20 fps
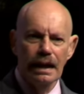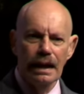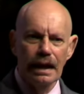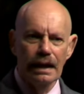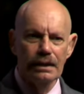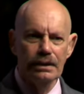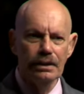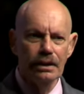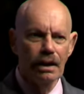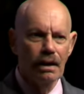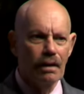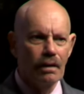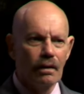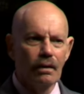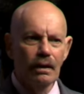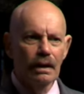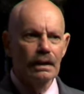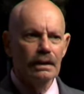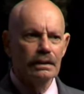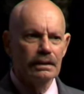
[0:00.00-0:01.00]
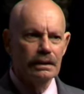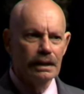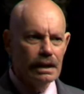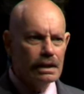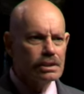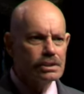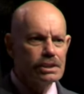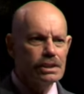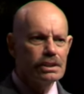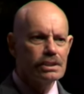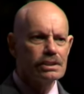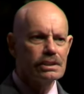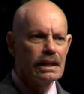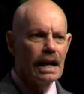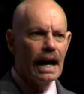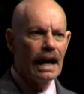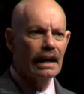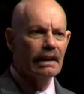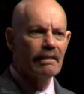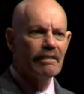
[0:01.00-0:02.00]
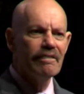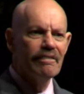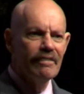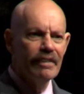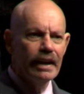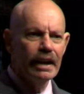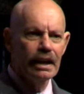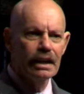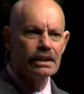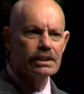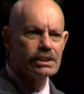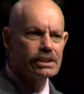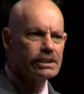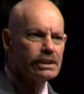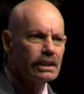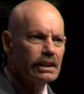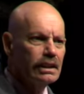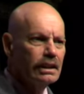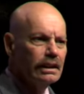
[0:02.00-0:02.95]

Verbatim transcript: and you go, this is not a fish.